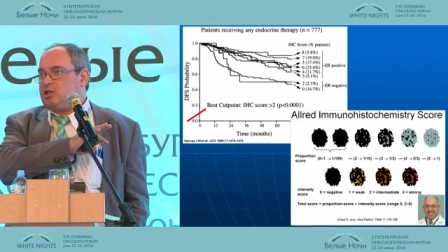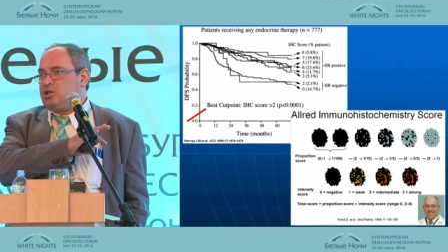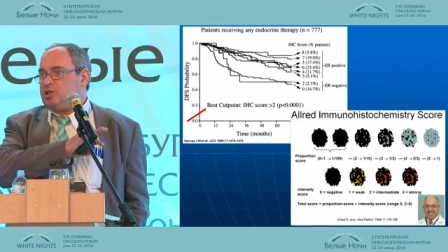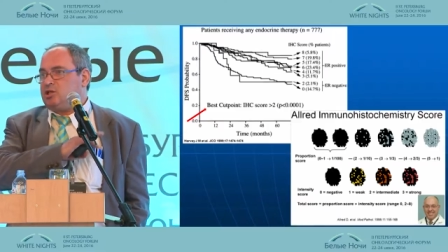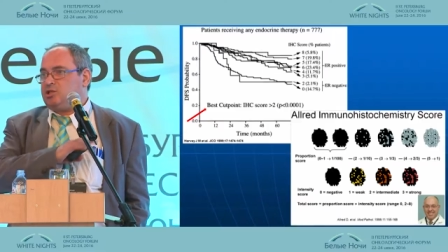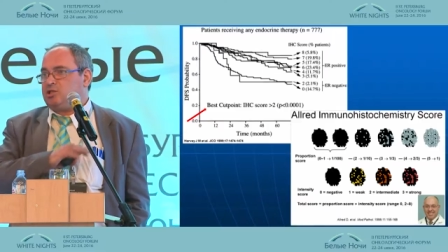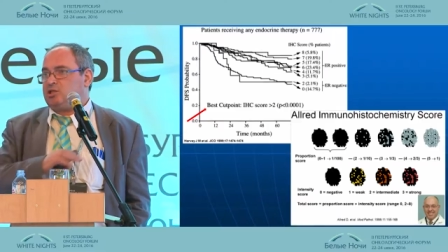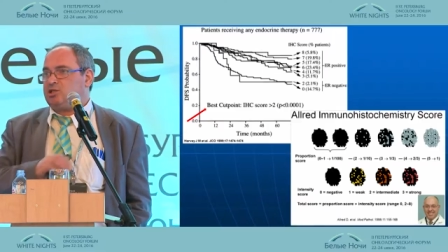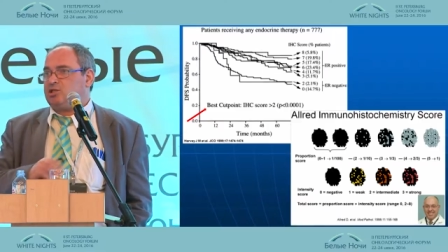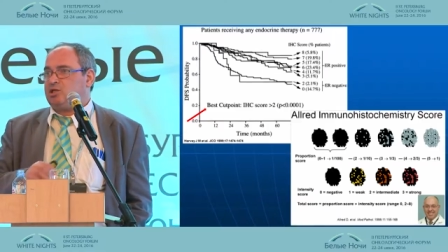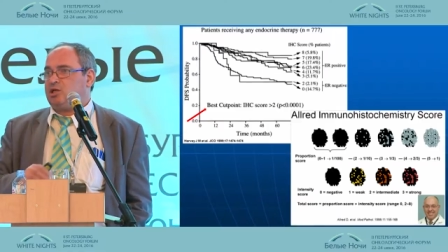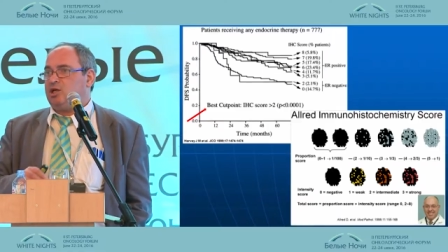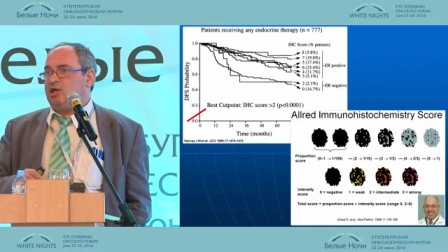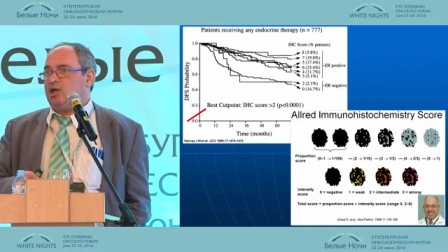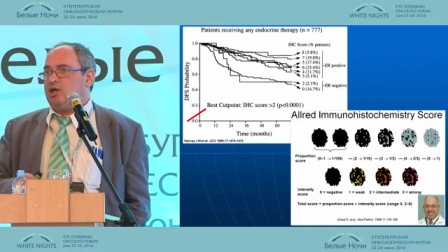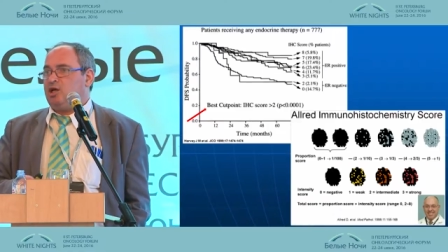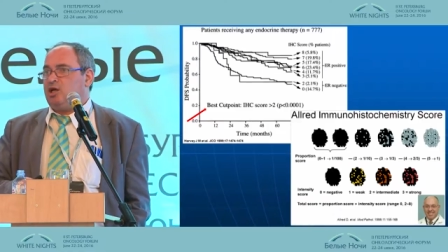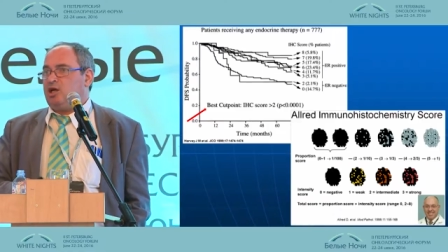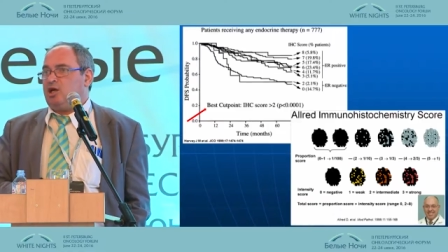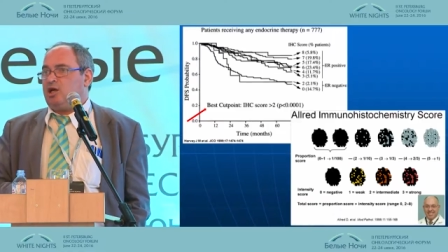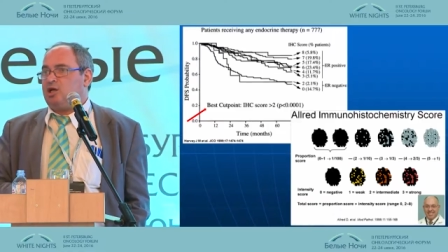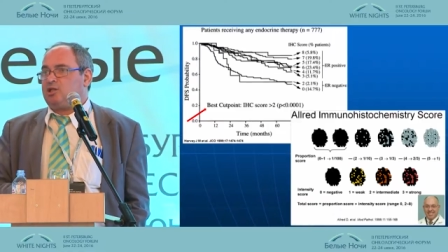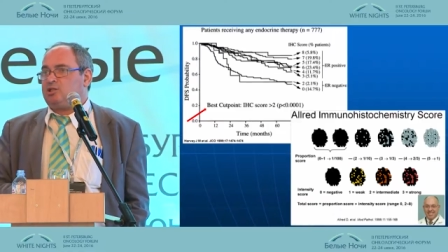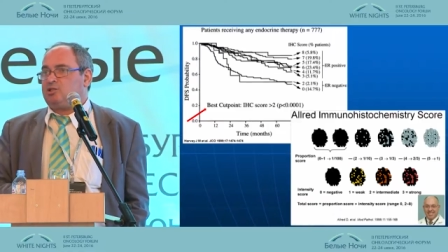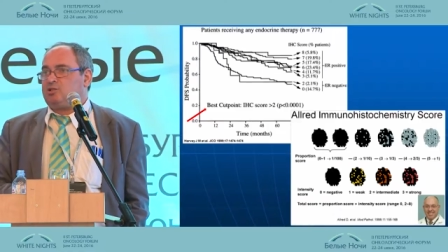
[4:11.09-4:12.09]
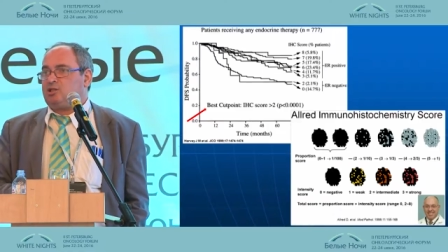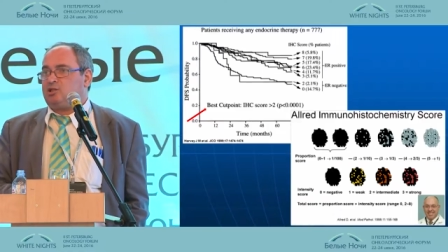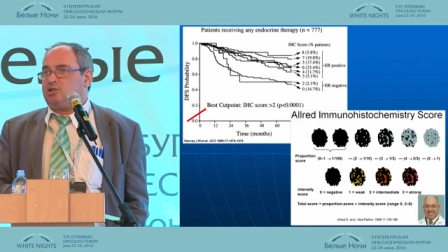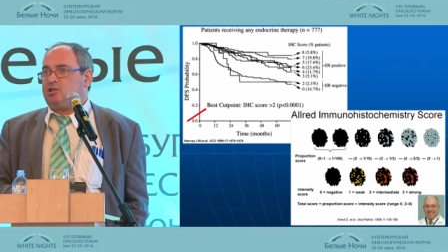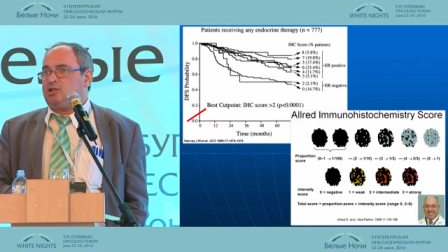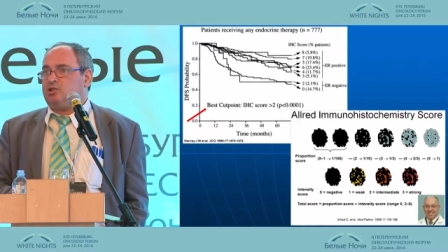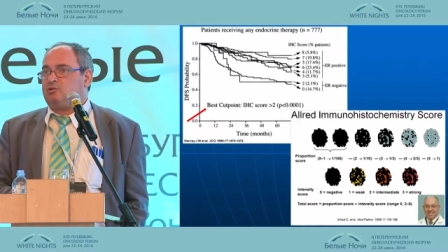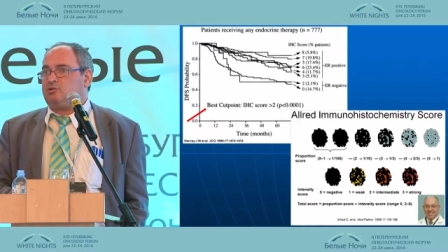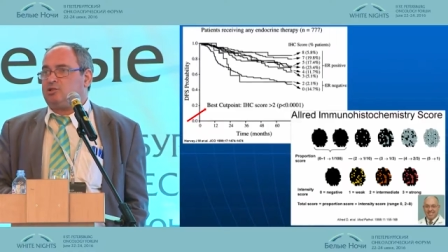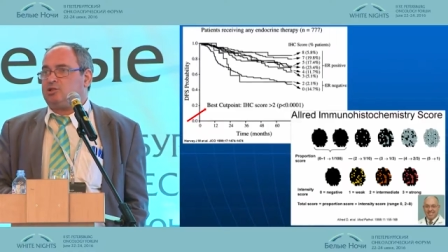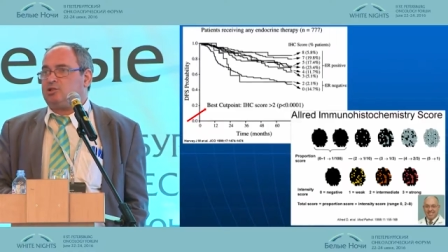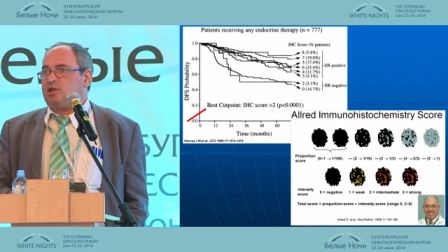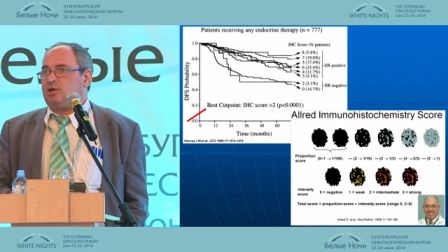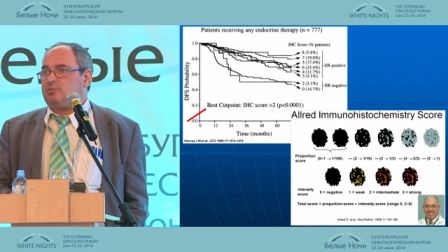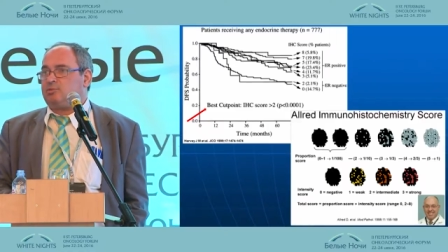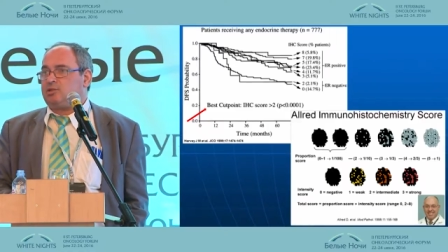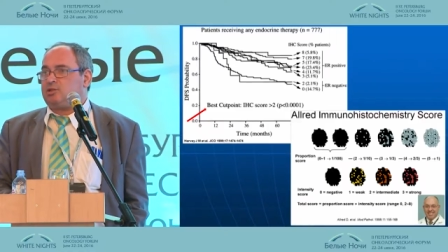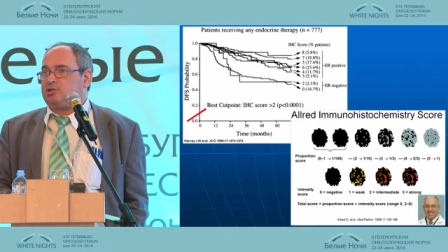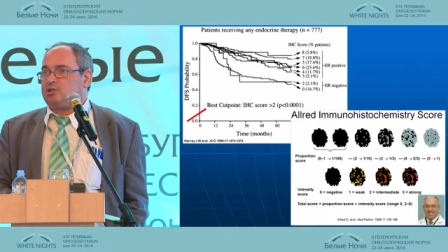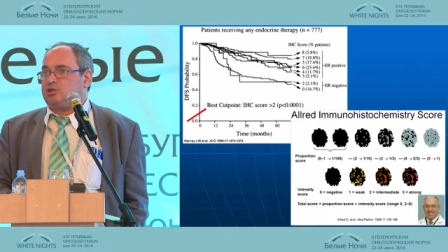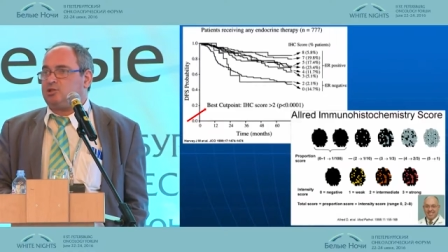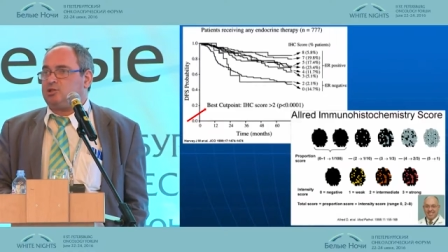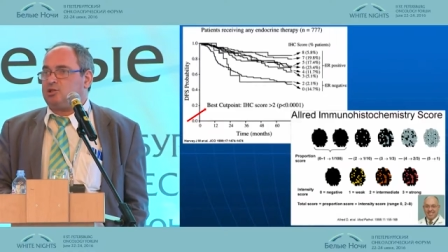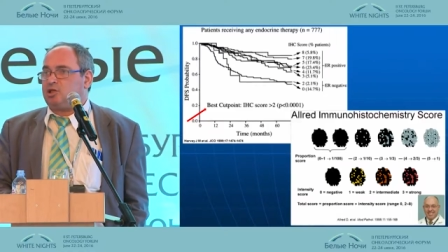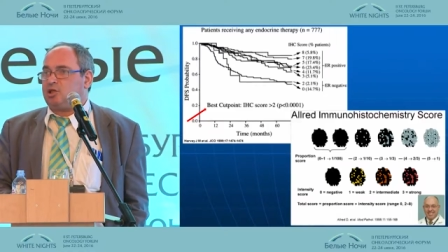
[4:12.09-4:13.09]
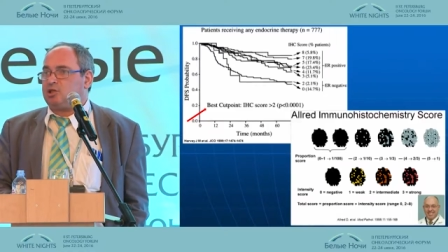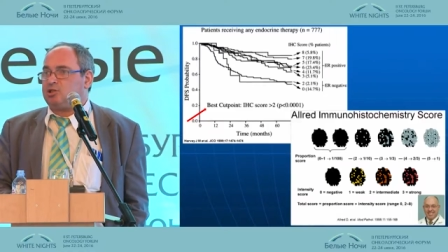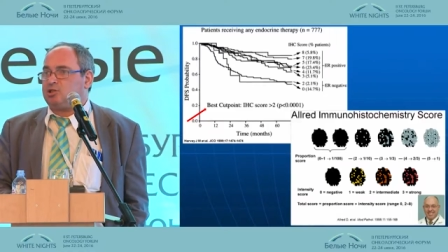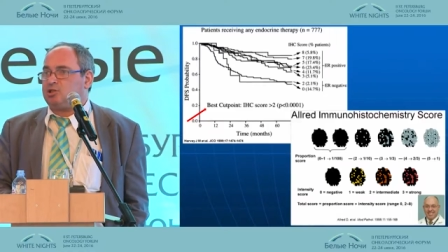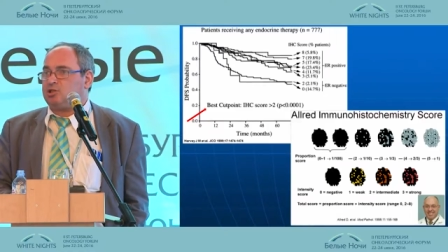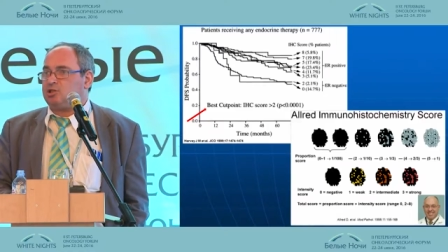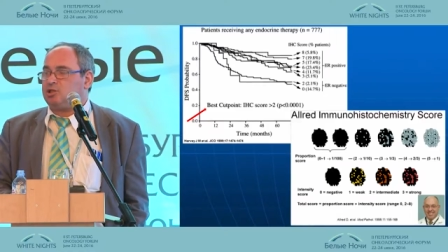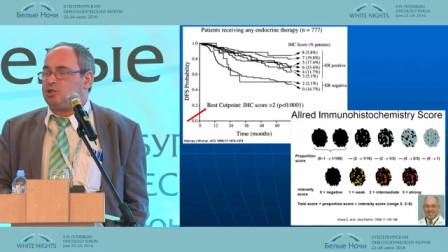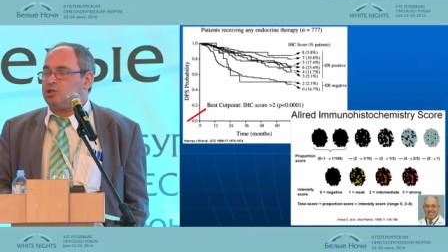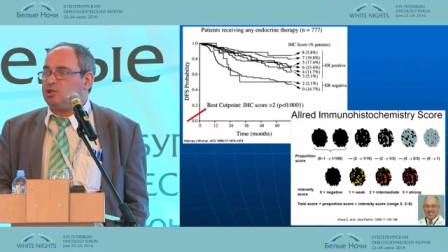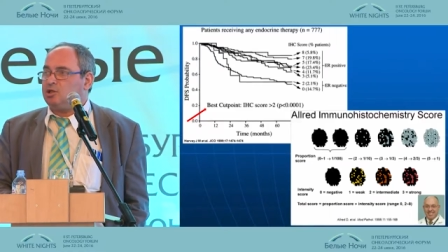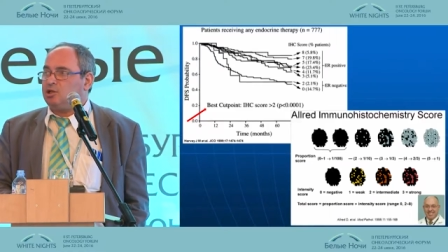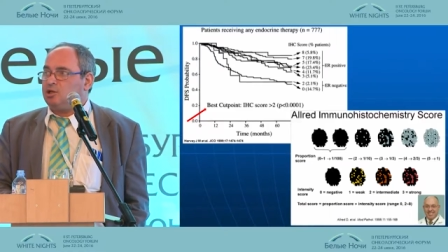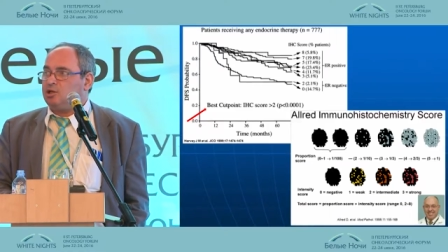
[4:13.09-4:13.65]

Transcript: This is estrogen receptor detection